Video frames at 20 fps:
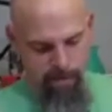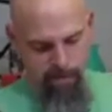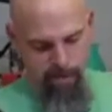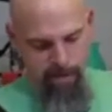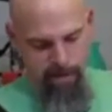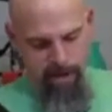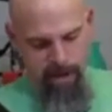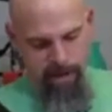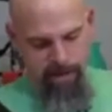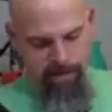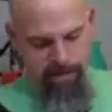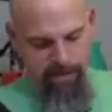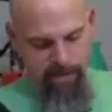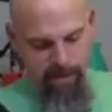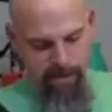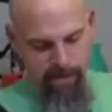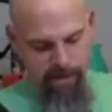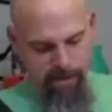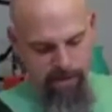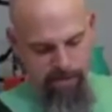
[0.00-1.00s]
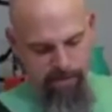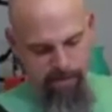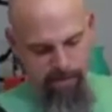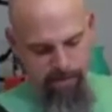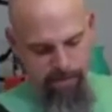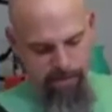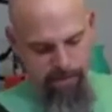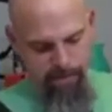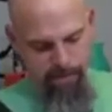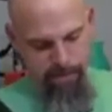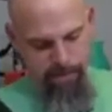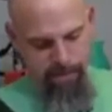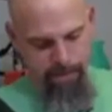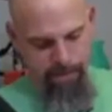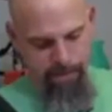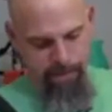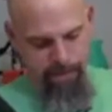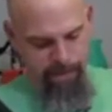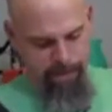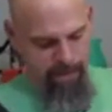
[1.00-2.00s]
that uh,
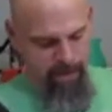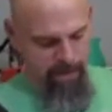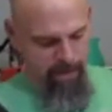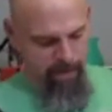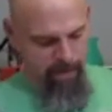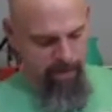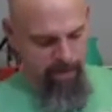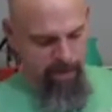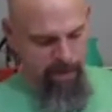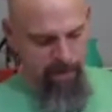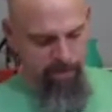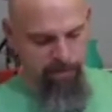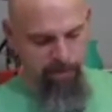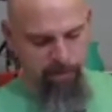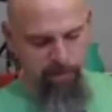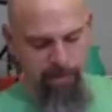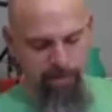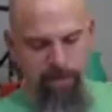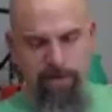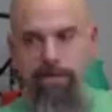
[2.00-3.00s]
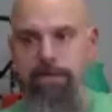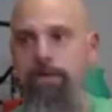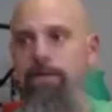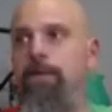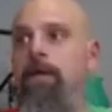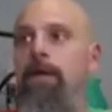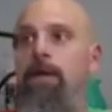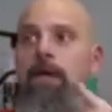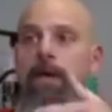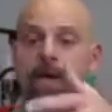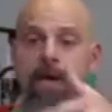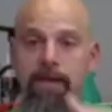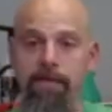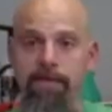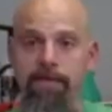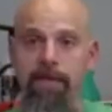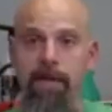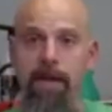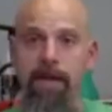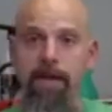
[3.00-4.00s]
clear the rivets and
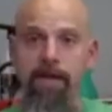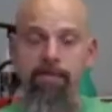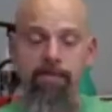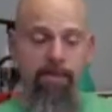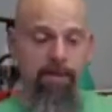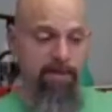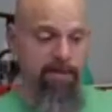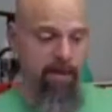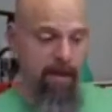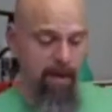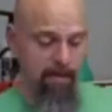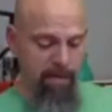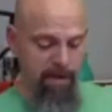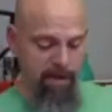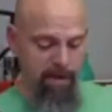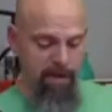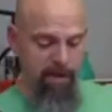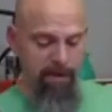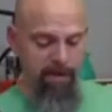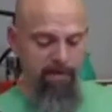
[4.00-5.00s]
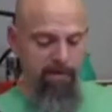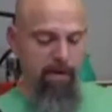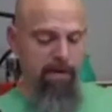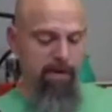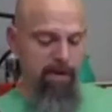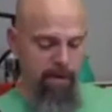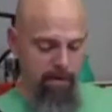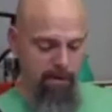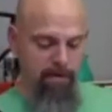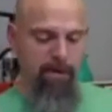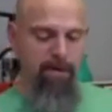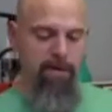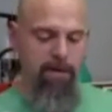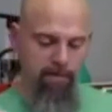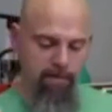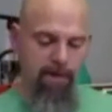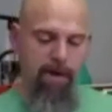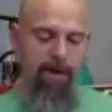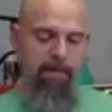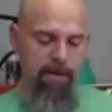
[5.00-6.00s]
slide it in from the top and it could live on the umbrella.
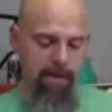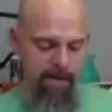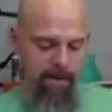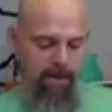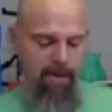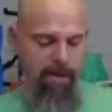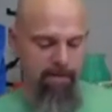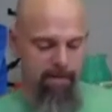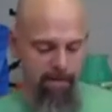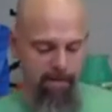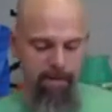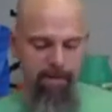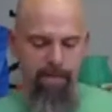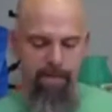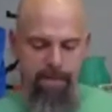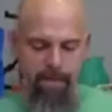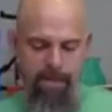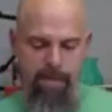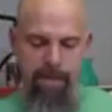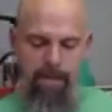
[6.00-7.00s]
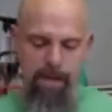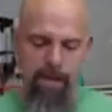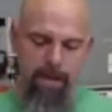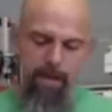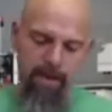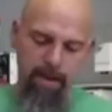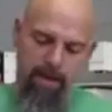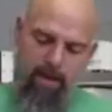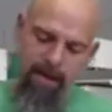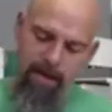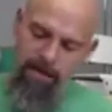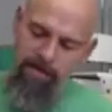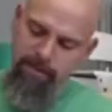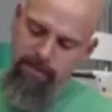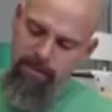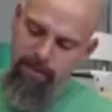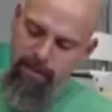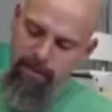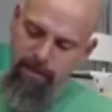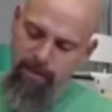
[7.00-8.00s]
You're right about that,
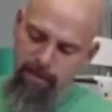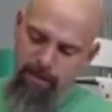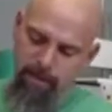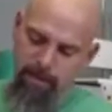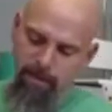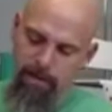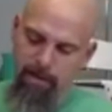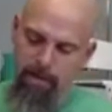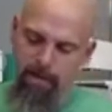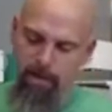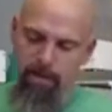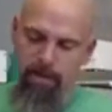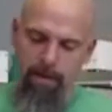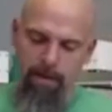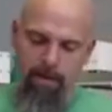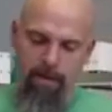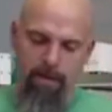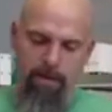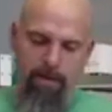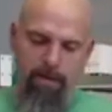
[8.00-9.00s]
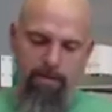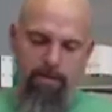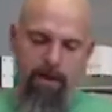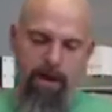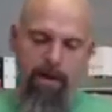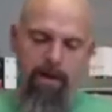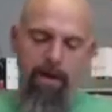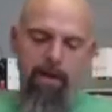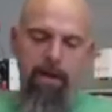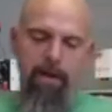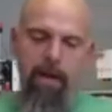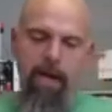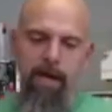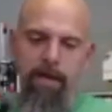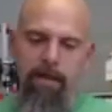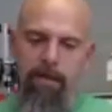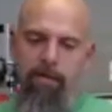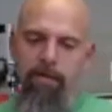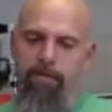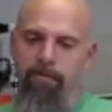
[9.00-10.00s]
actually. You're right. I could
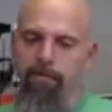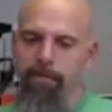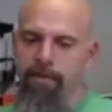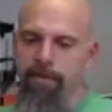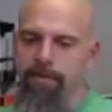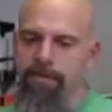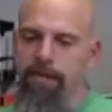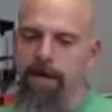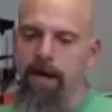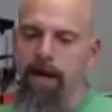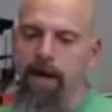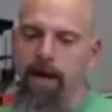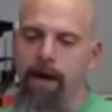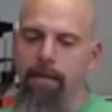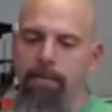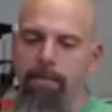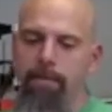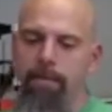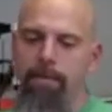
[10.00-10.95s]
load it from the top